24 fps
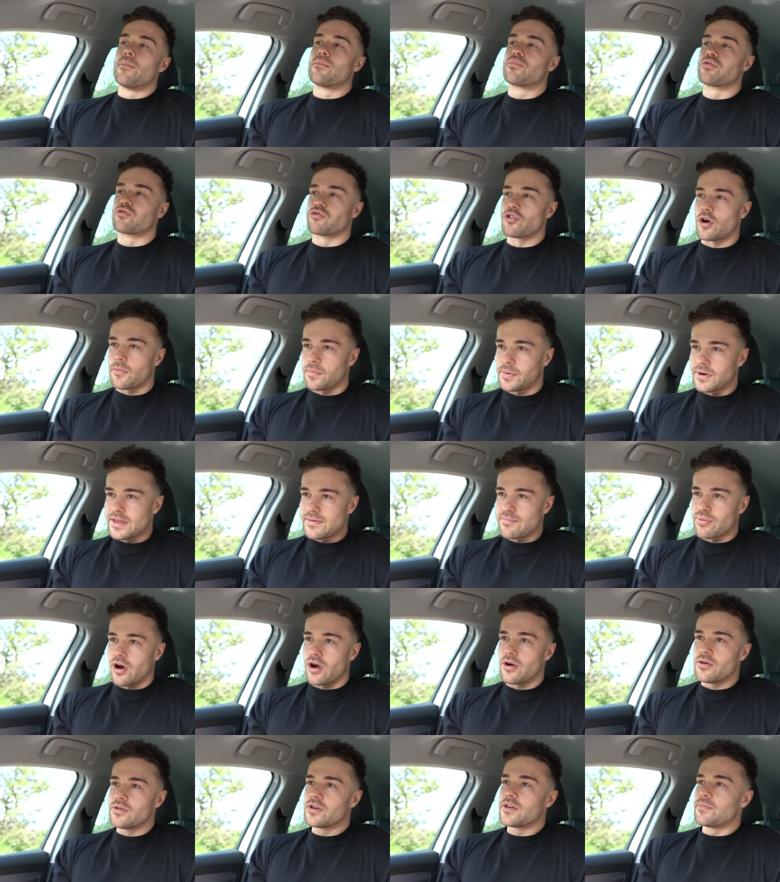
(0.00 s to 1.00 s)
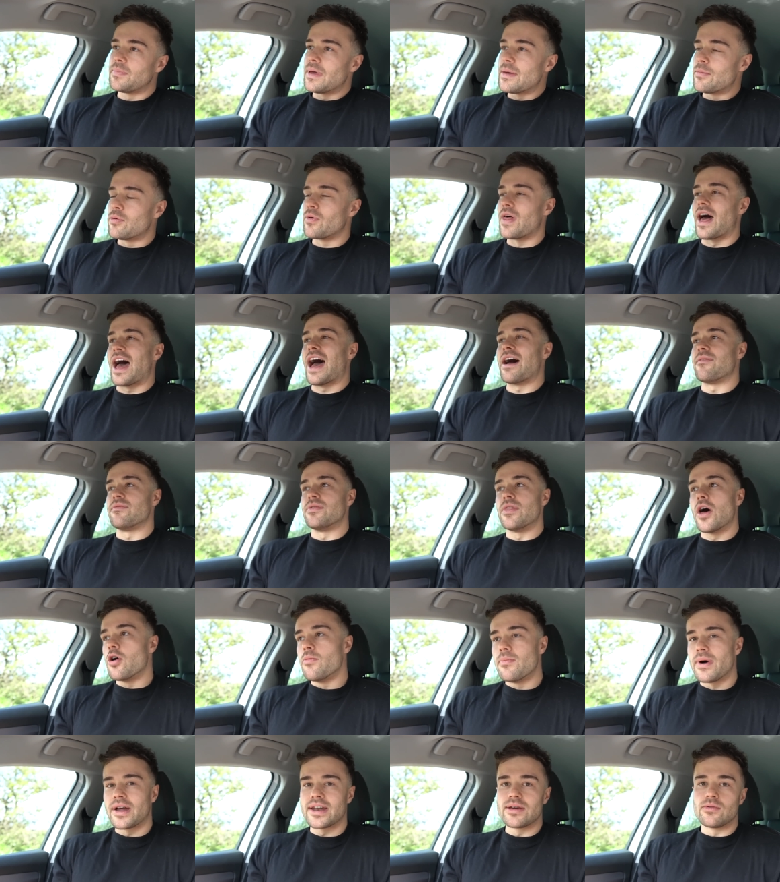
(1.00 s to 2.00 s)
properly broke, people that have
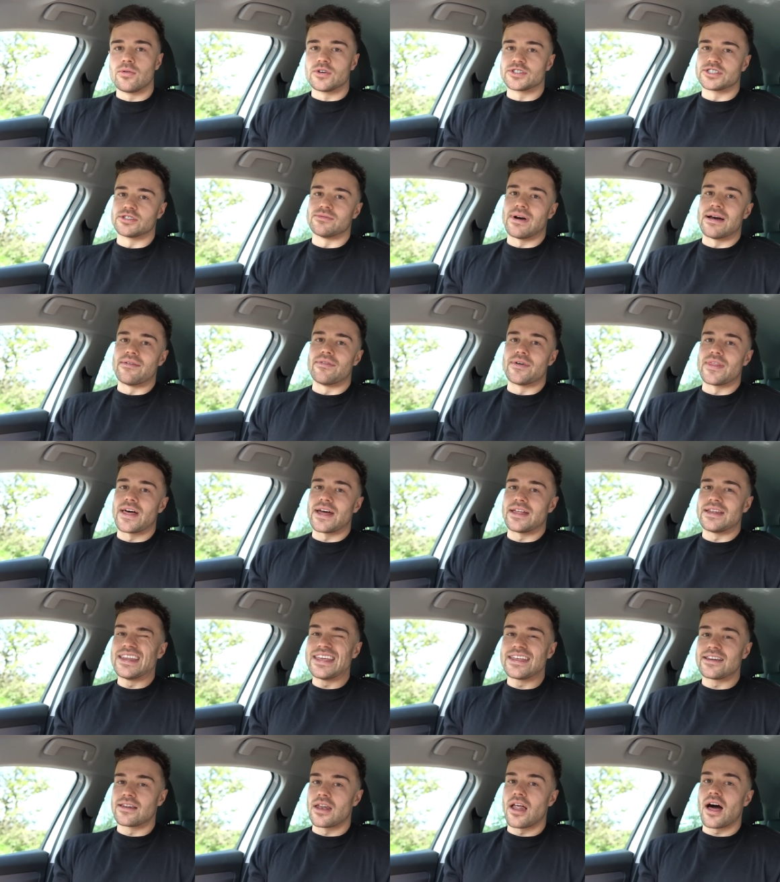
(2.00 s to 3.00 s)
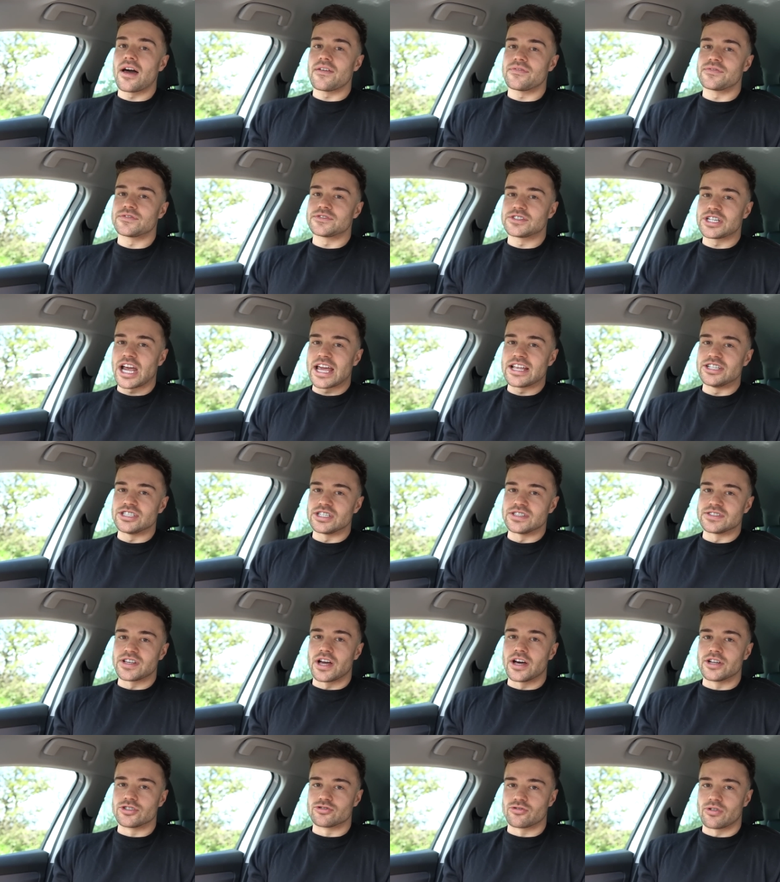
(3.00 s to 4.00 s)
no money whatsoever, that need life-changing
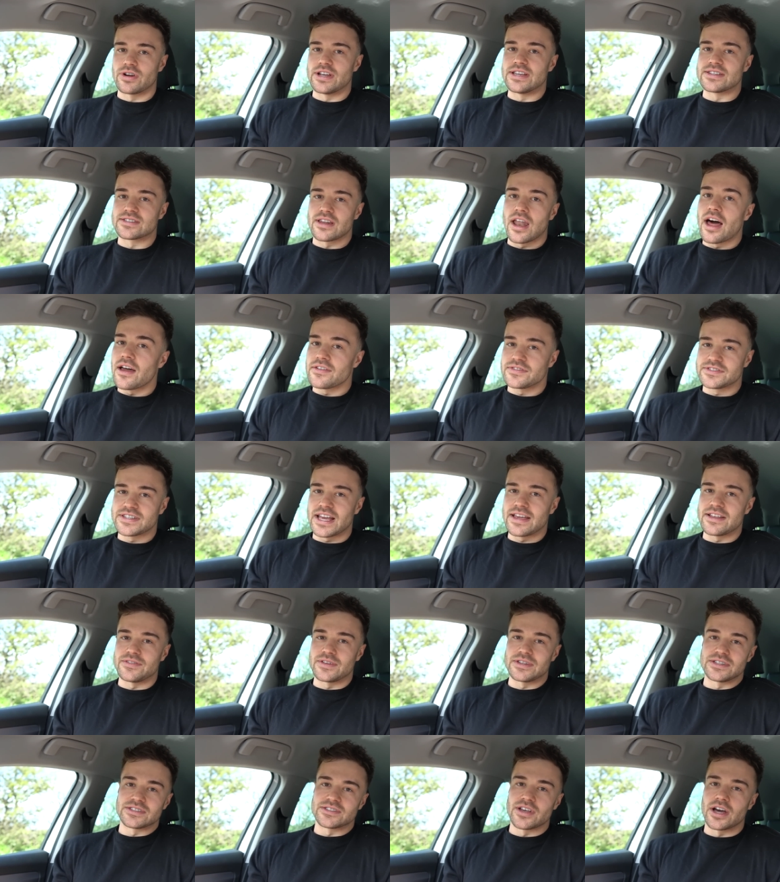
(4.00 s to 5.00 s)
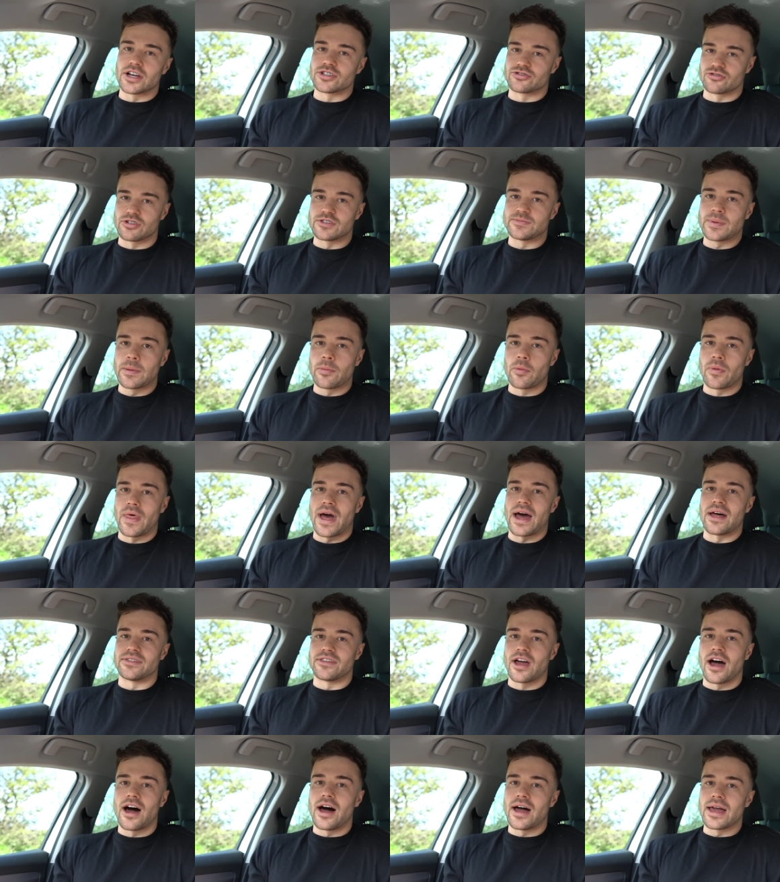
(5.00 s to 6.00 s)
surgeries, life-saving surgeries, people that are
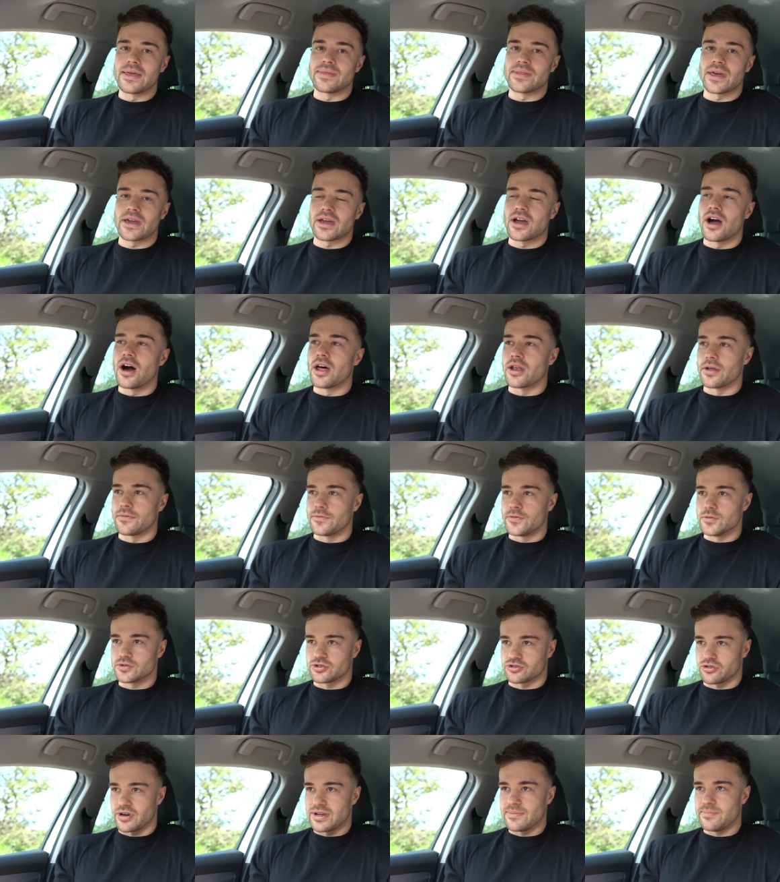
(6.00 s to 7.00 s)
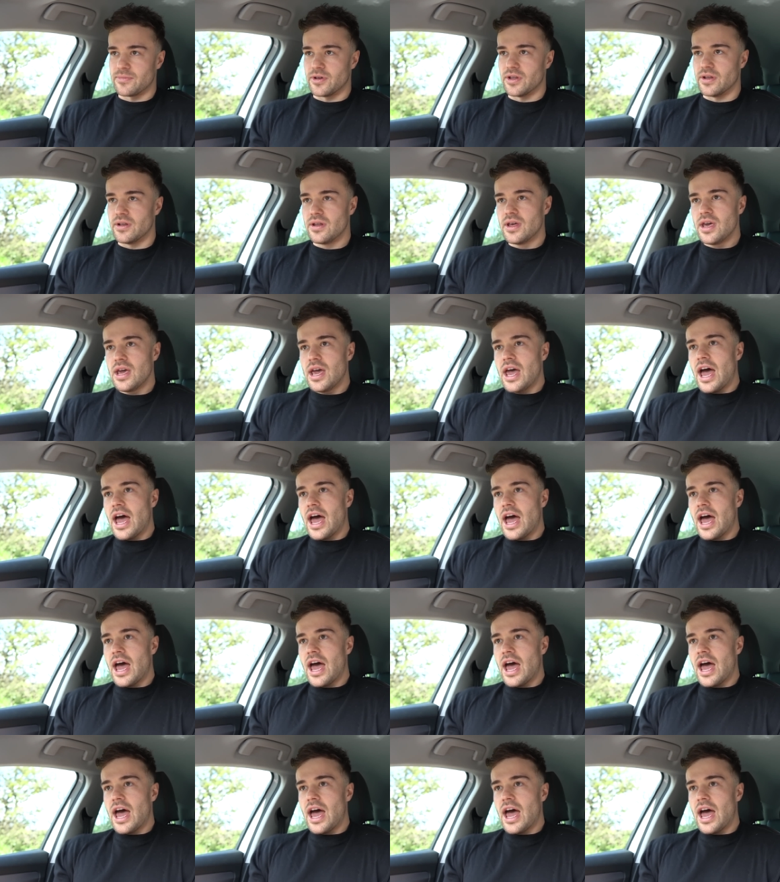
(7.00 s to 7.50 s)
dying, that can't afford treatment.